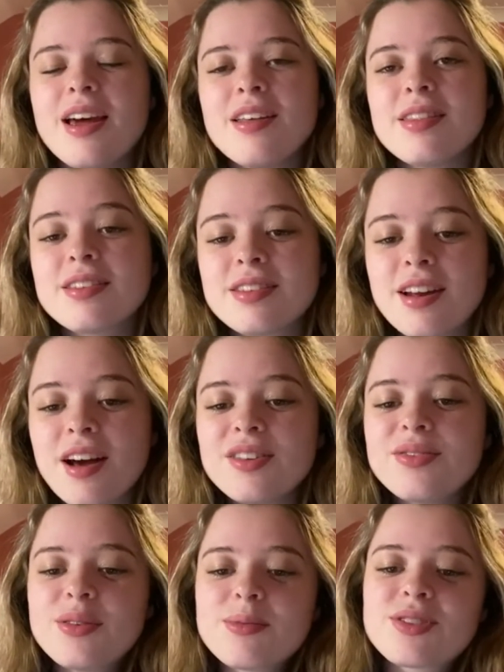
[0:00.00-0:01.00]
The sonata
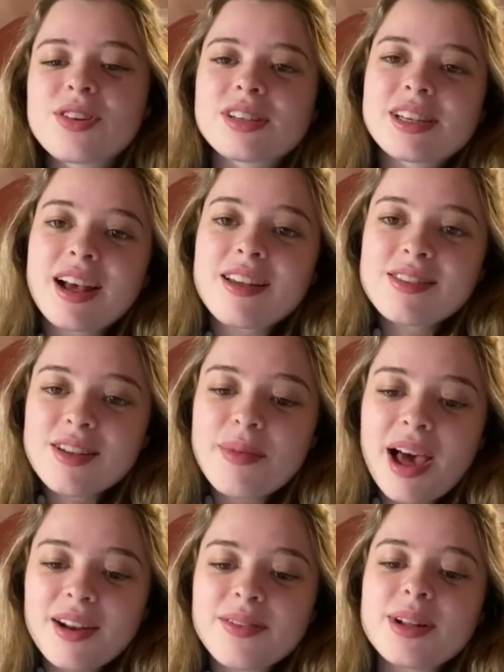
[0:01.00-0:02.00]
form structure has some
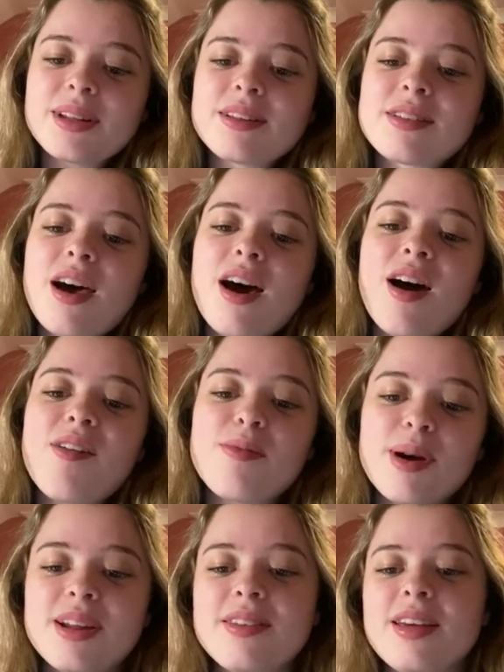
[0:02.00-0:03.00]
elements of
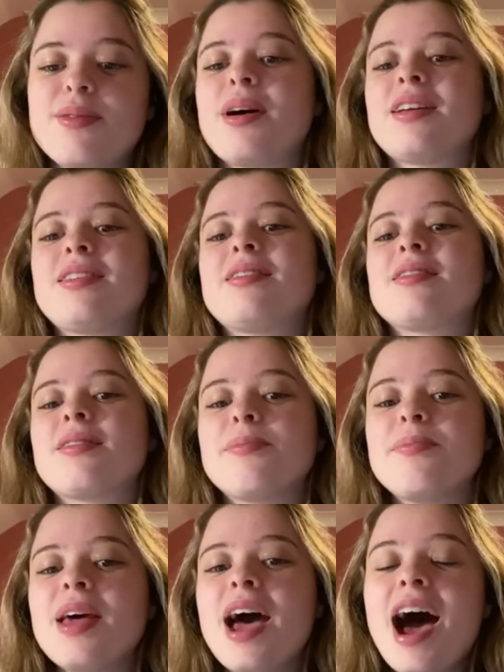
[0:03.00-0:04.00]
monothematism
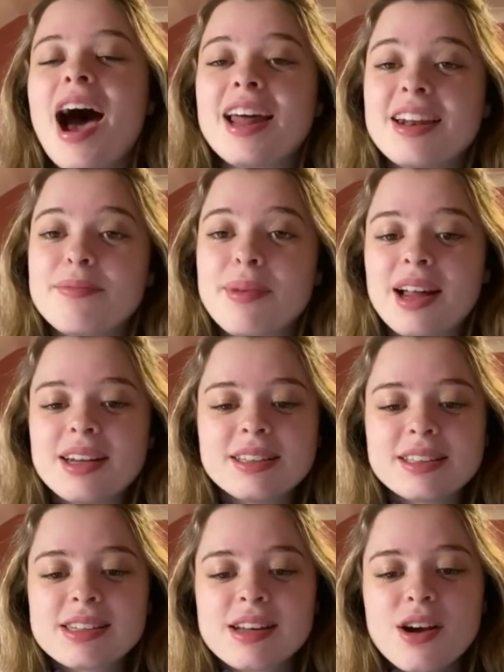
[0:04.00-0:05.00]
and
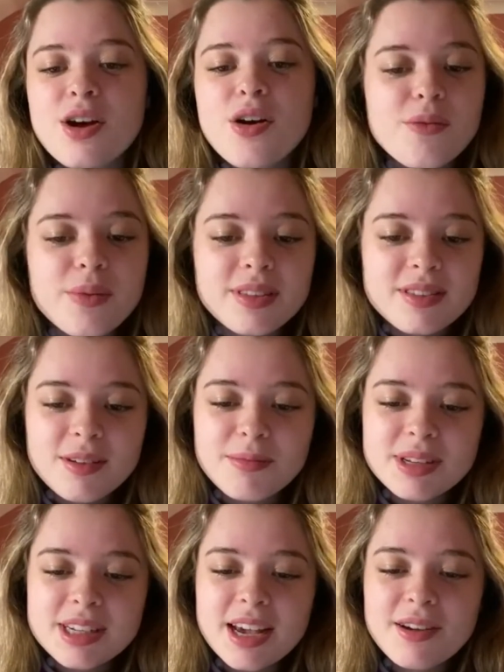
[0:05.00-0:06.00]
imbalance, with some
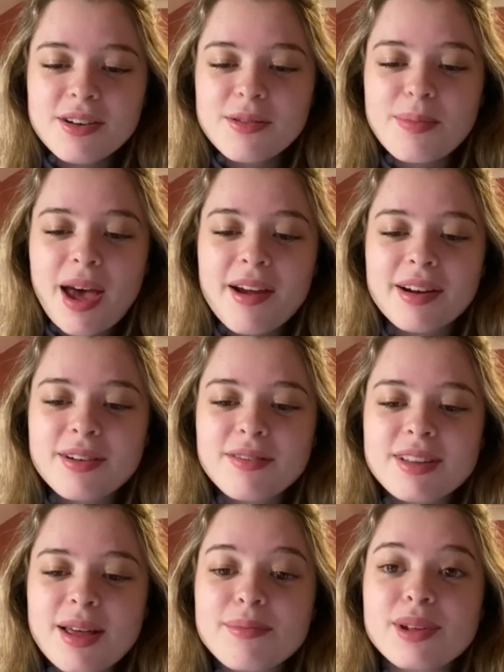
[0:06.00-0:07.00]
material bearing
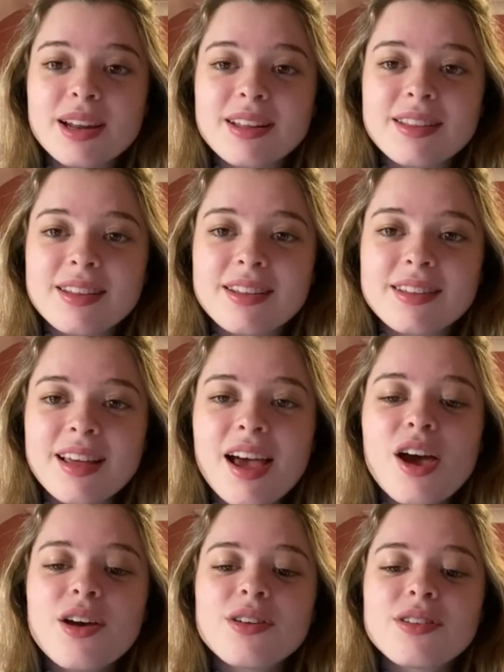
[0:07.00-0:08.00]
resemblances
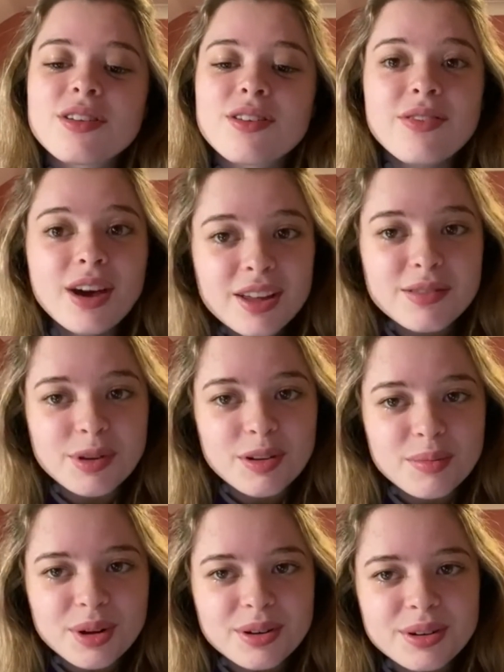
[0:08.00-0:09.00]
to the first
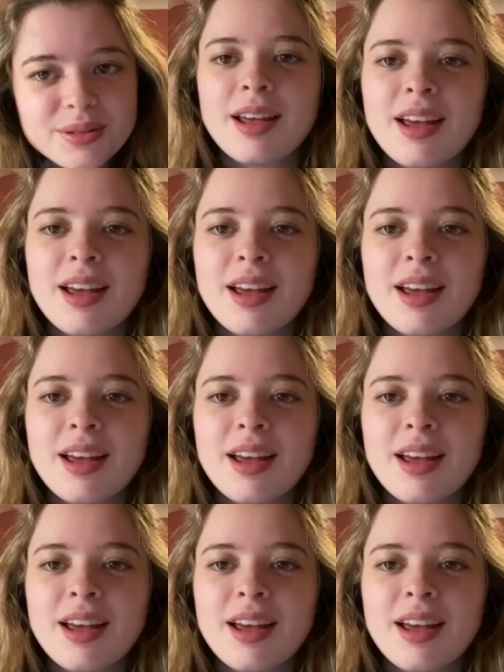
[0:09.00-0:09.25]
movement.